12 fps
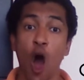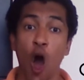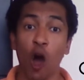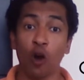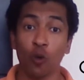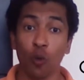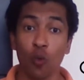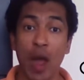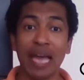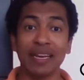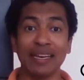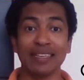A
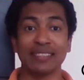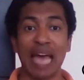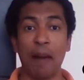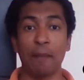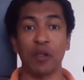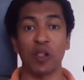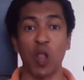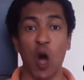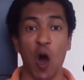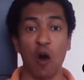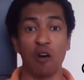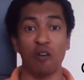great example
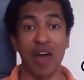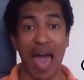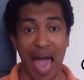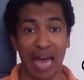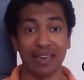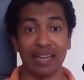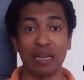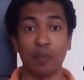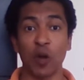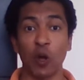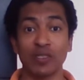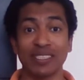of
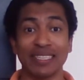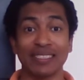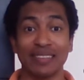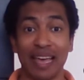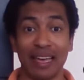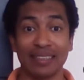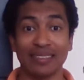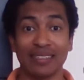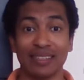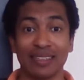anadiplosis is,